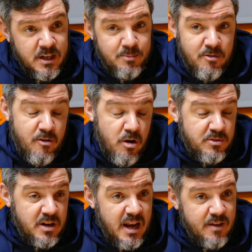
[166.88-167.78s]
perform
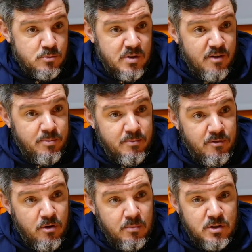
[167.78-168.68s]
to the levels we have been
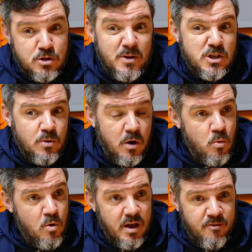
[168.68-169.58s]
performed to, especially with our
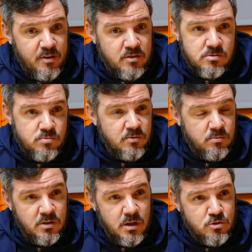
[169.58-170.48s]
work ethic.
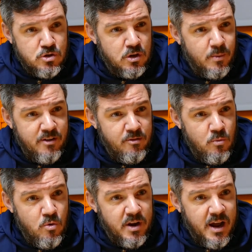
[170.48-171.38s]
We don't shy away
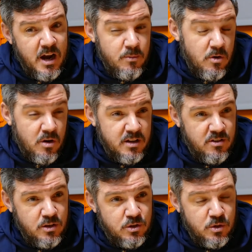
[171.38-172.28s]
from working hard. We've got to
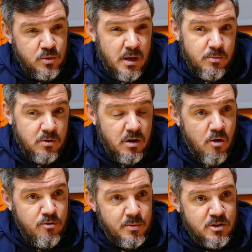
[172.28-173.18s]
continue to do that. But
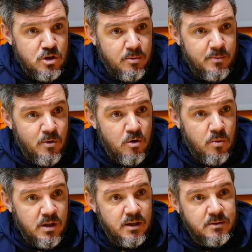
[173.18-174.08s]
hopefully we can show a bit more
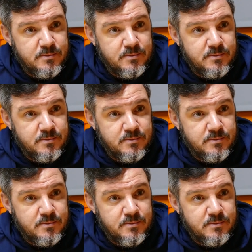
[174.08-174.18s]
quality.